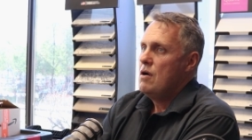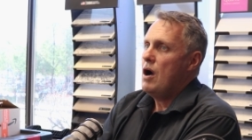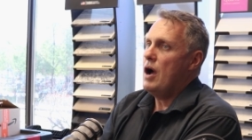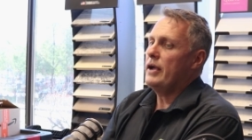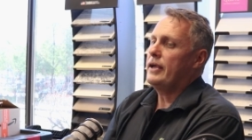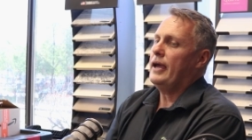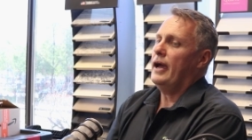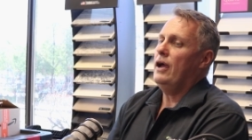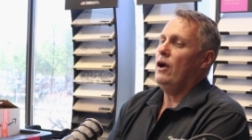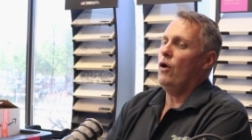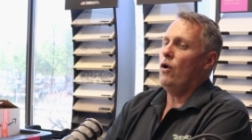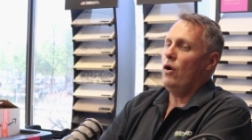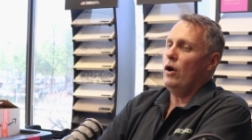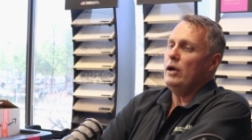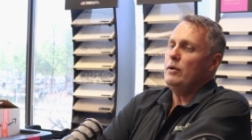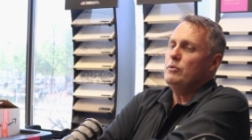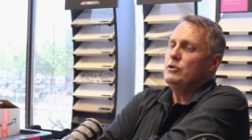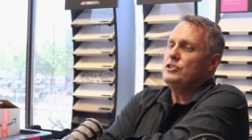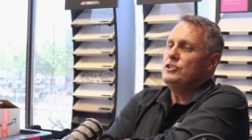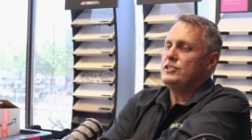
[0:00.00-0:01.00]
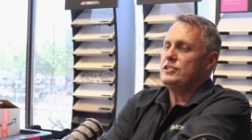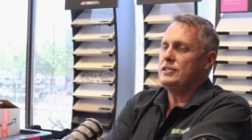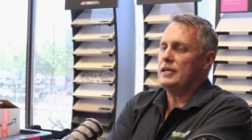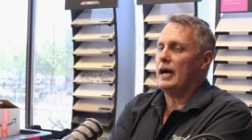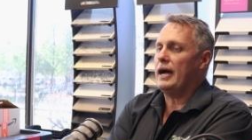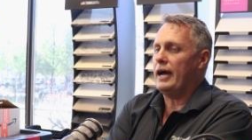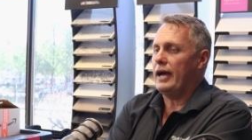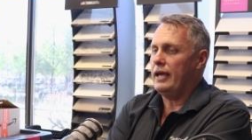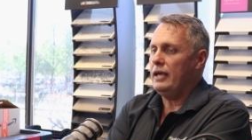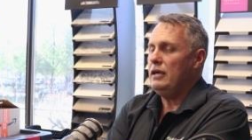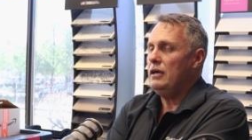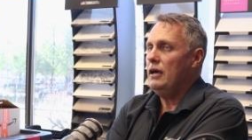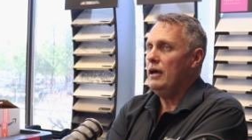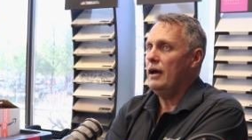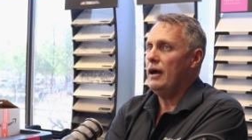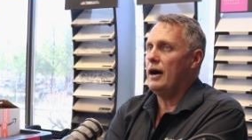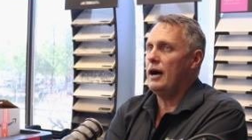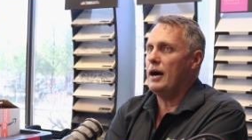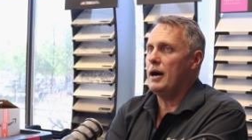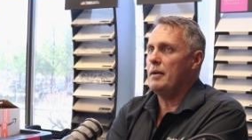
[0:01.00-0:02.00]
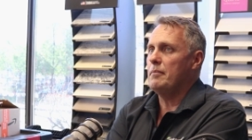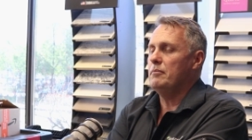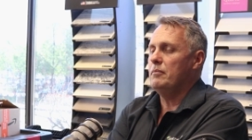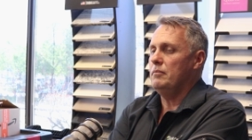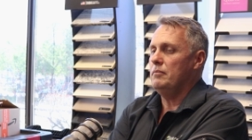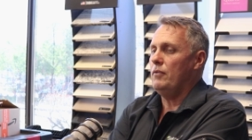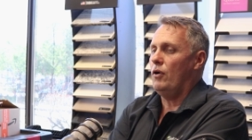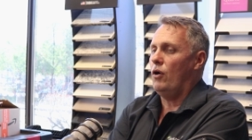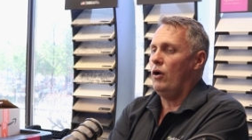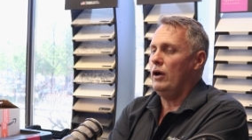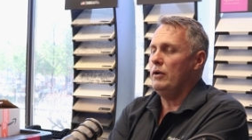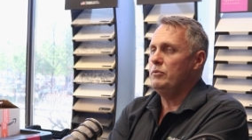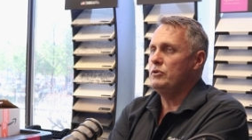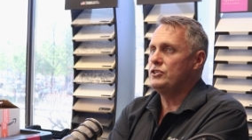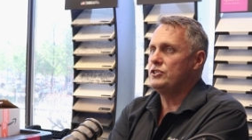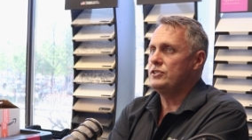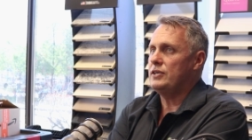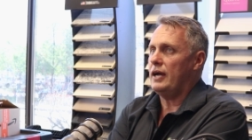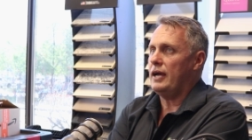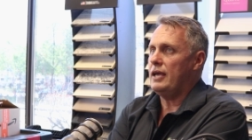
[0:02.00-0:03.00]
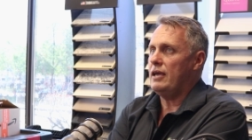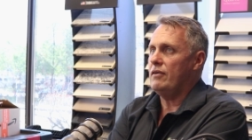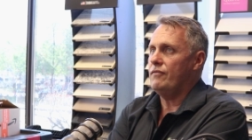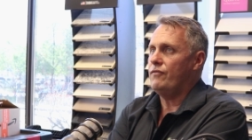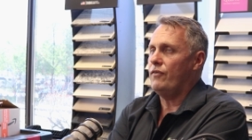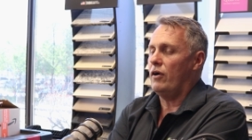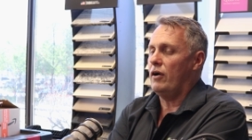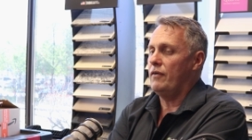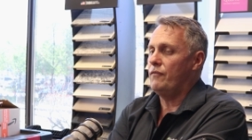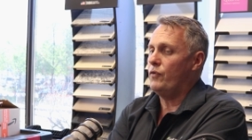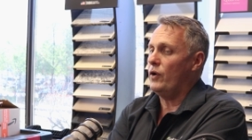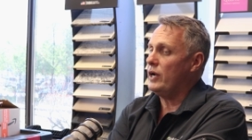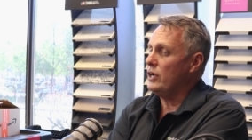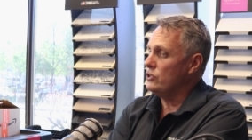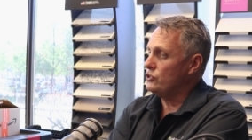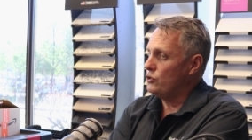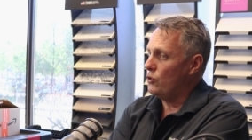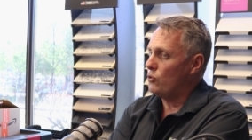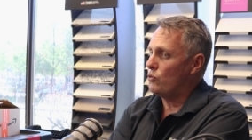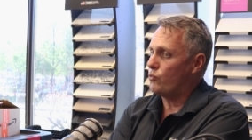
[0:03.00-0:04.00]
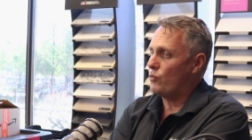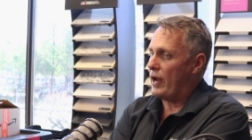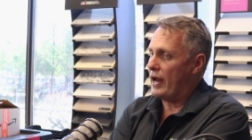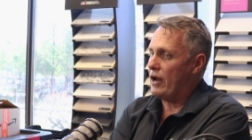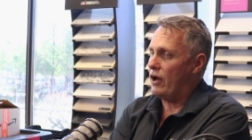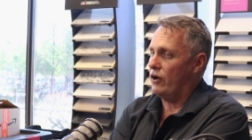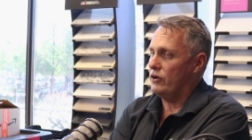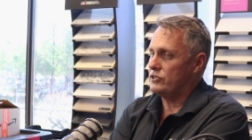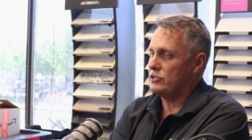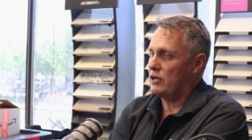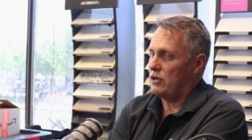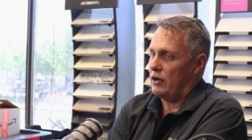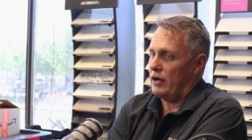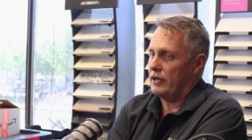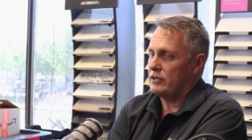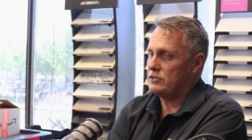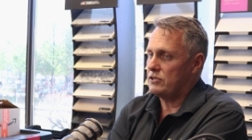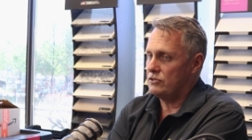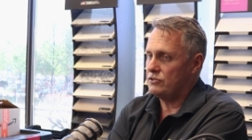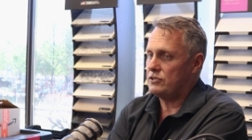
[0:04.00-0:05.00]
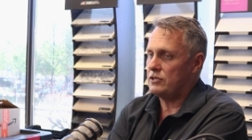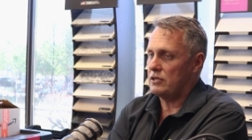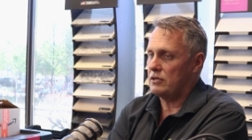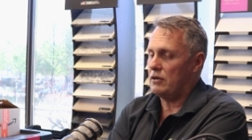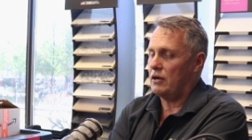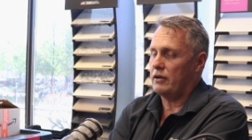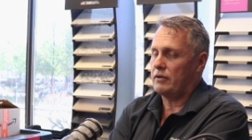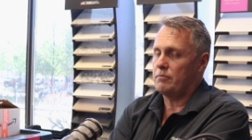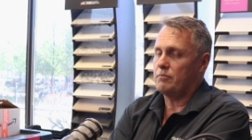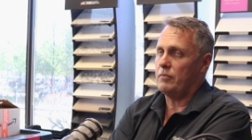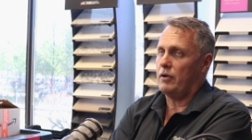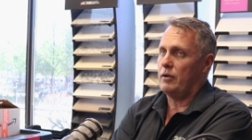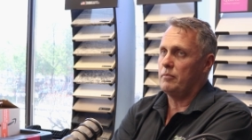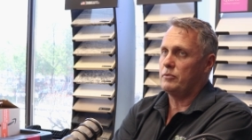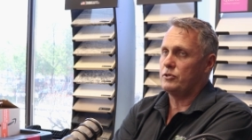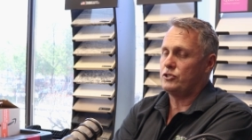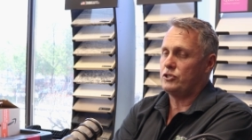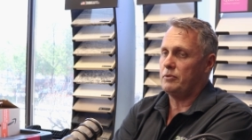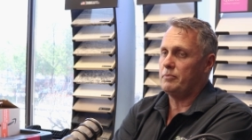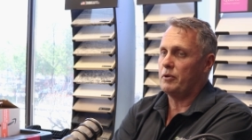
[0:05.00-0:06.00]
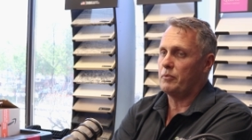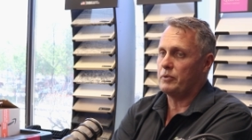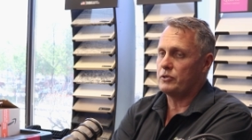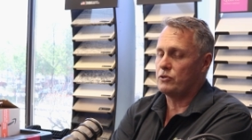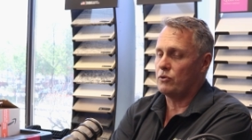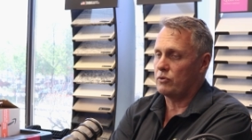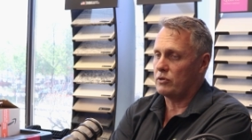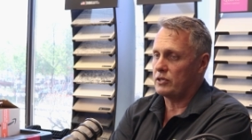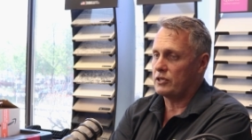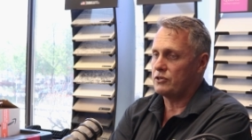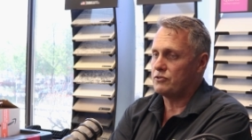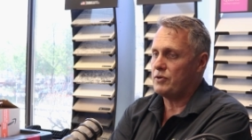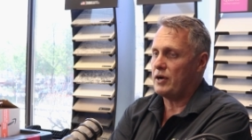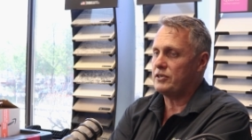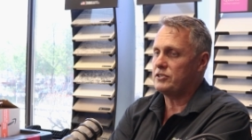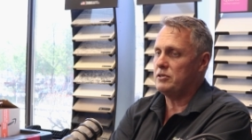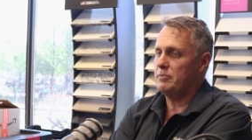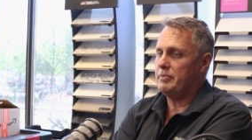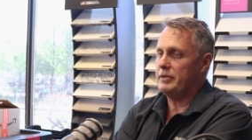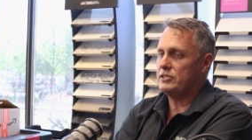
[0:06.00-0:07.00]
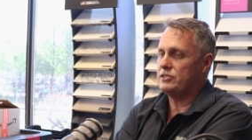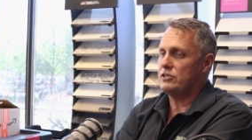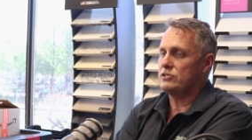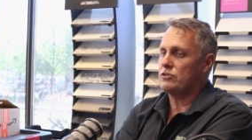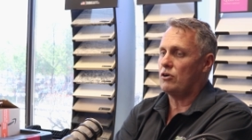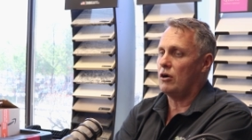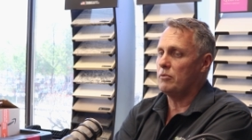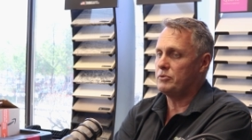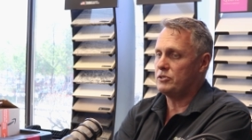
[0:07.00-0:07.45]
Okay, I would say, um, I would say if, if we're going to talk renos, I, I consider, I, am assuming we're talking construction business. I